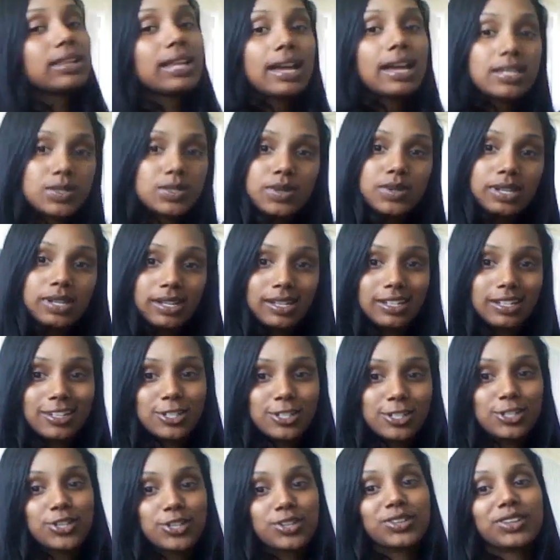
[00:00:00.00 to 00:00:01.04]
the last one I
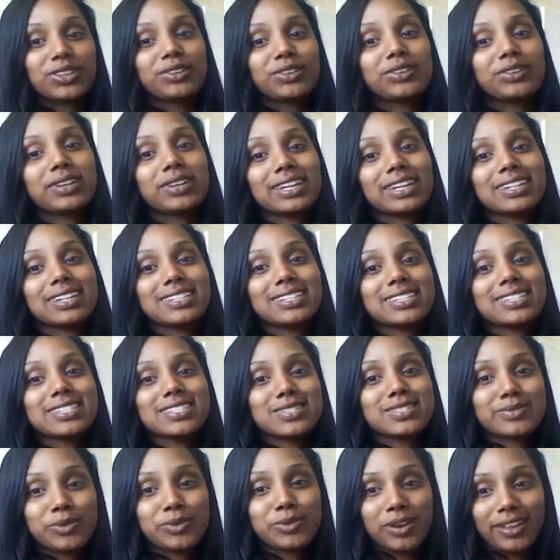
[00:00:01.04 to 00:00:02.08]
need to show you
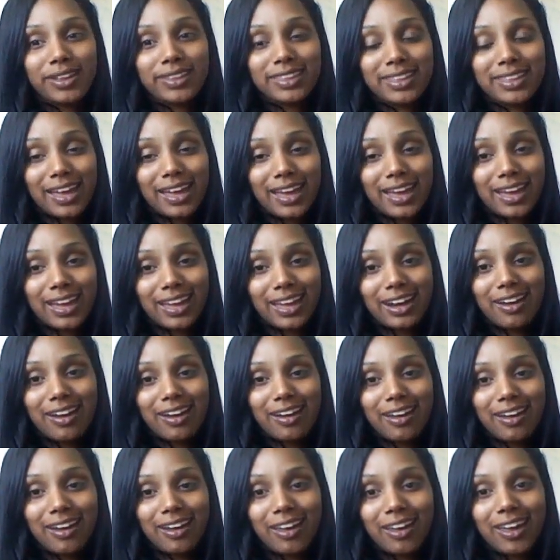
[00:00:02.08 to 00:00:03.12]
is one that
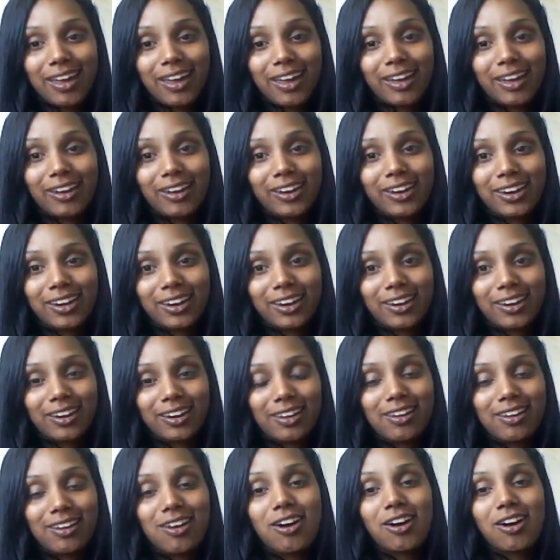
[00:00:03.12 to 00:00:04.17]
I
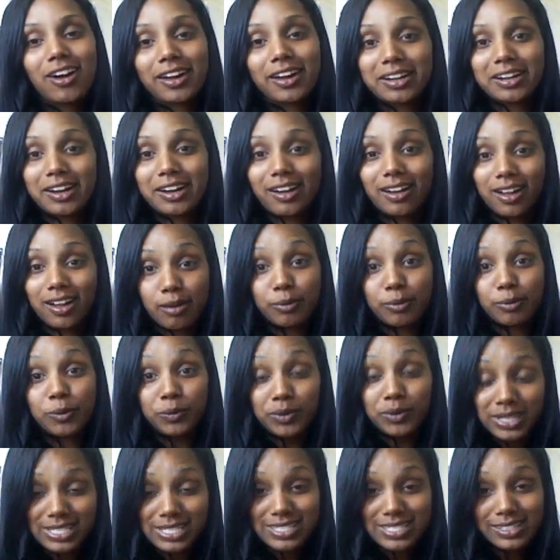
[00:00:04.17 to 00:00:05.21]
got a couple of
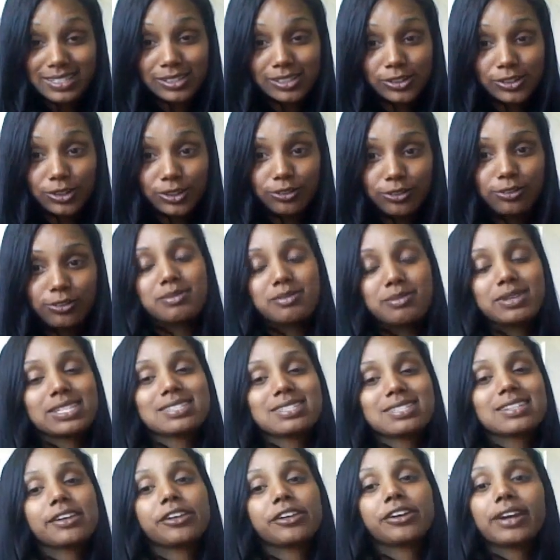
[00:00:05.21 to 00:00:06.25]
weeks ago from
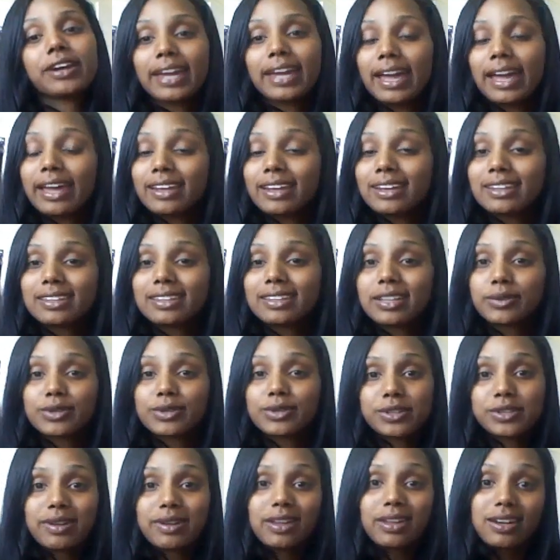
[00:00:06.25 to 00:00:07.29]
Instyler again. They
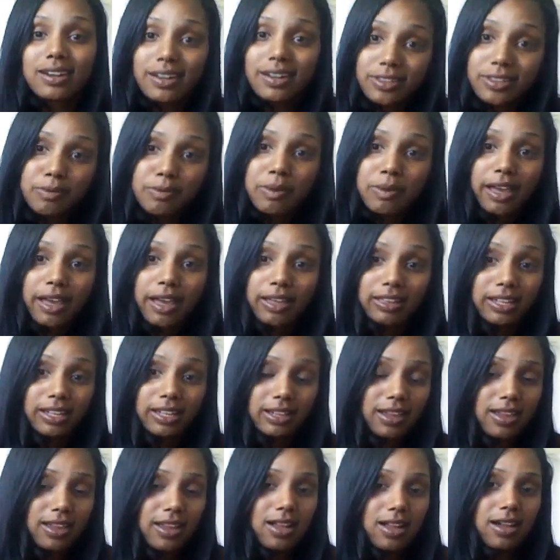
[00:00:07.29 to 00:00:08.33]
were doing another
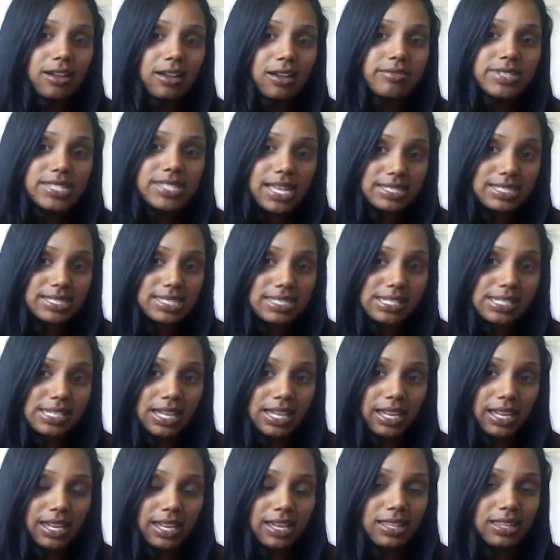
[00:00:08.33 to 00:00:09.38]
pilot of
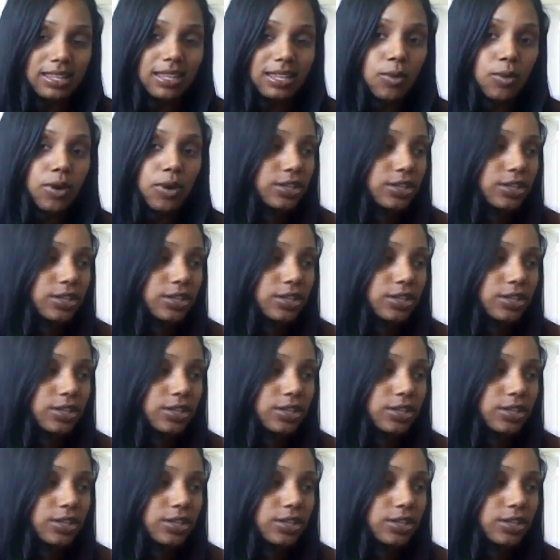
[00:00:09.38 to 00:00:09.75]
testing, and they